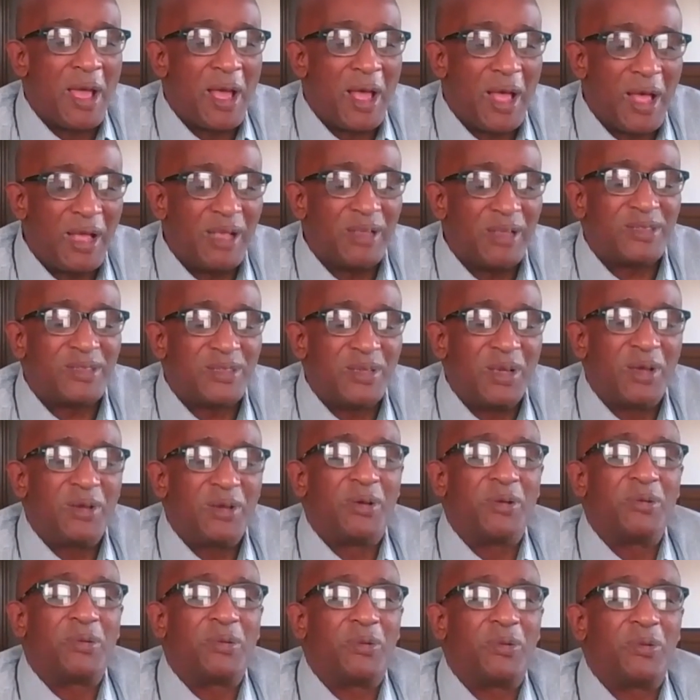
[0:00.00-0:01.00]

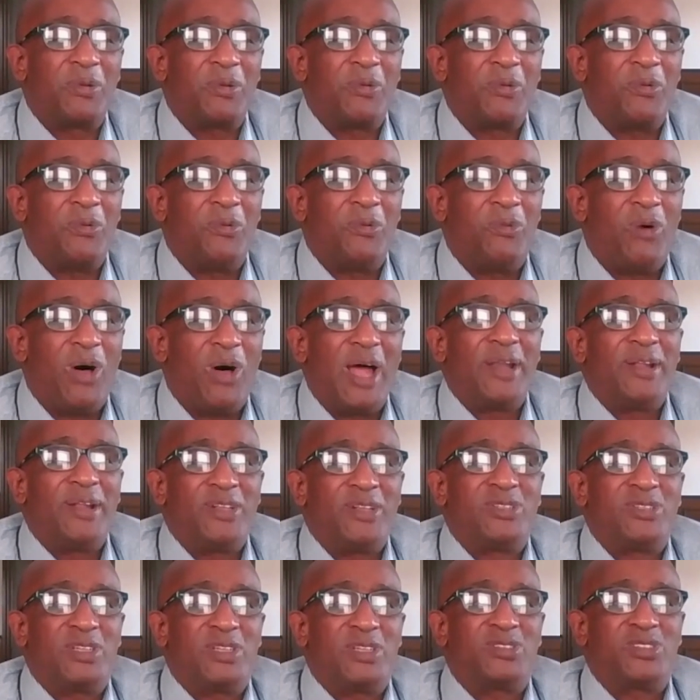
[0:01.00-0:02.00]
Also want to
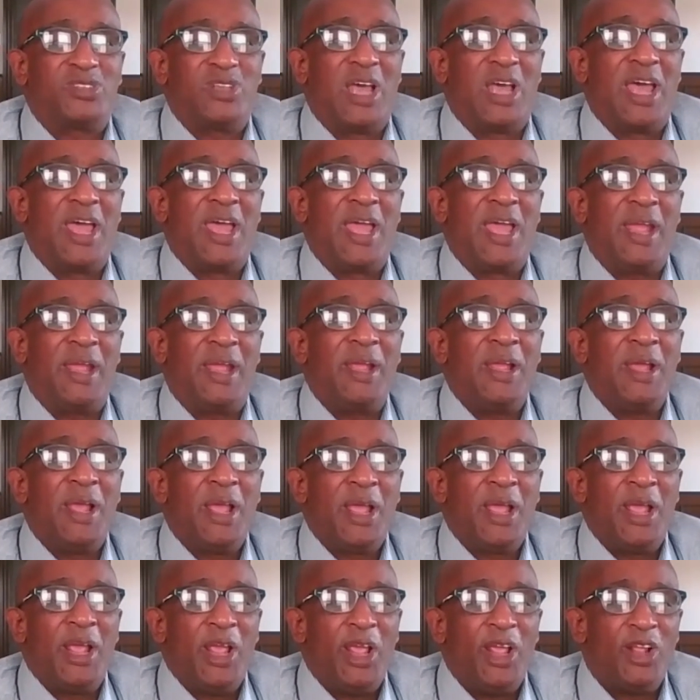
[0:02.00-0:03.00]
just say
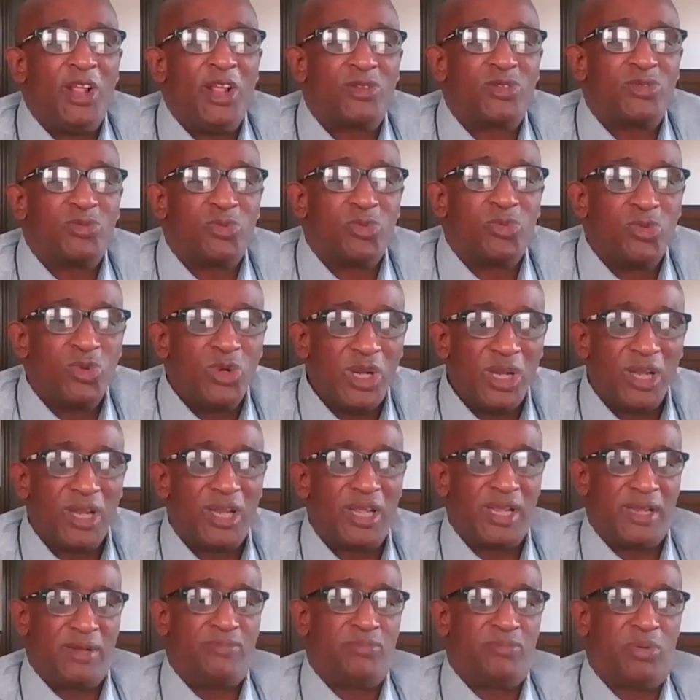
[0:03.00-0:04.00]
it's
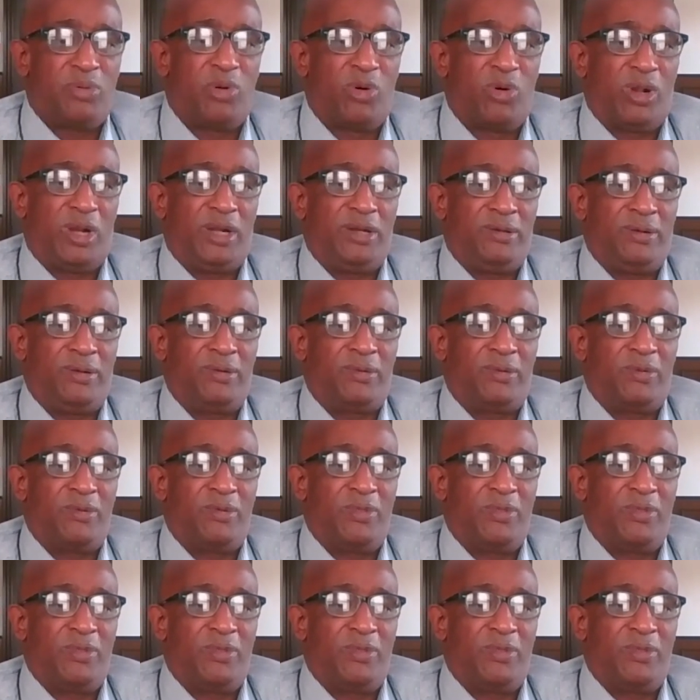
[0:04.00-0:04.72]
really important